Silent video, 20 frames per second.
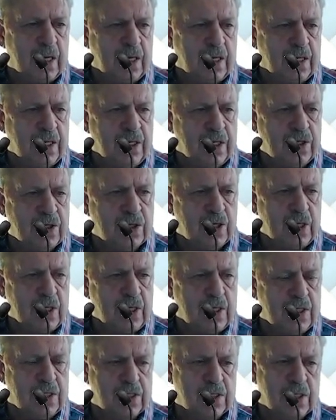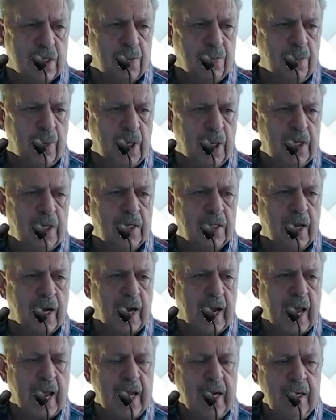initially is R1
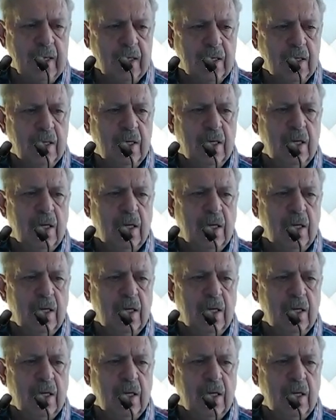million.